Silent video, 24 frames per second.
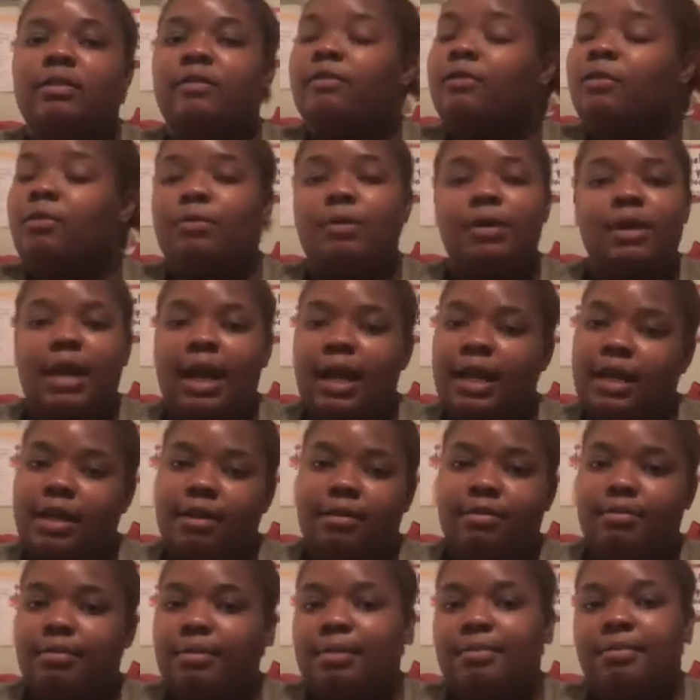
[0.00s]
From what I can
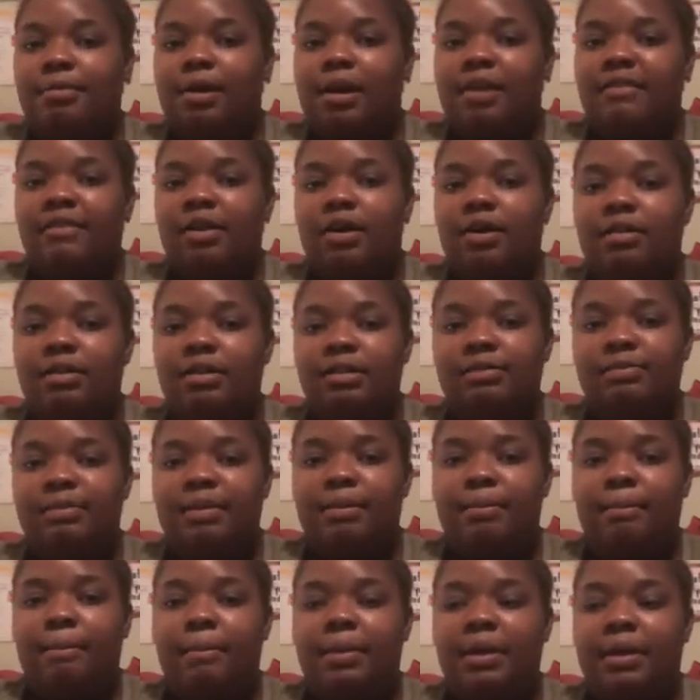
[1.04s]
remember, I've always
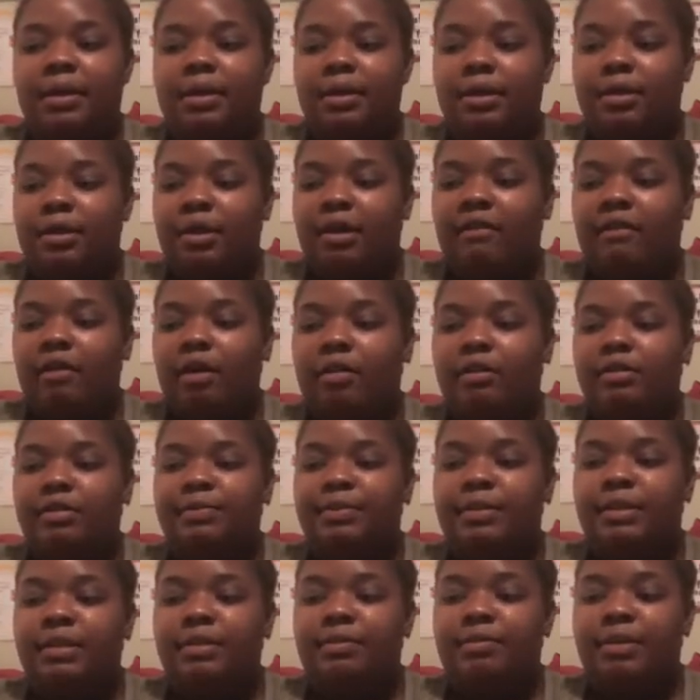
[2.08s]
been bigger. I've always
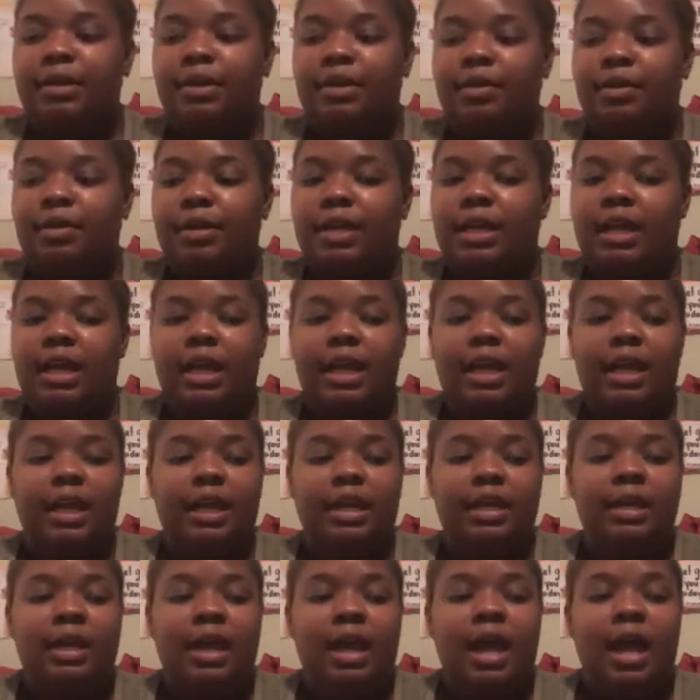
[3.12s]
been the bigger
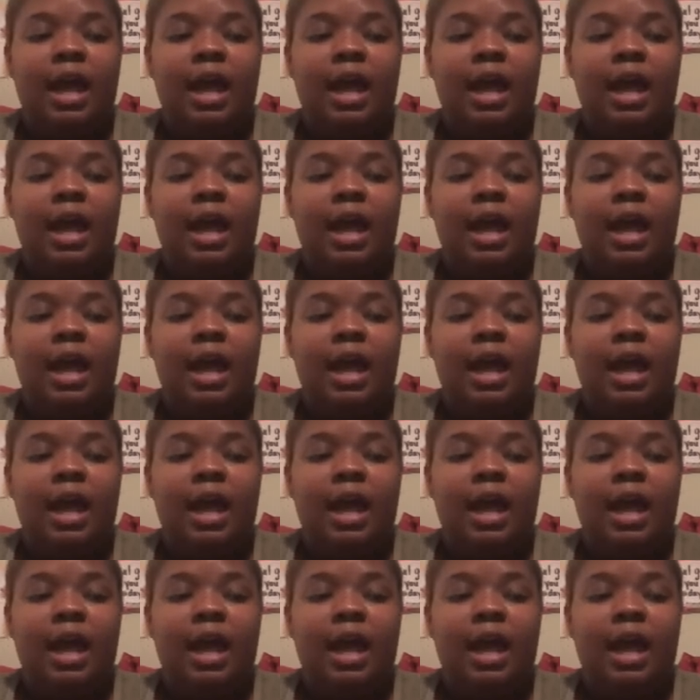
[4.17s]
kid.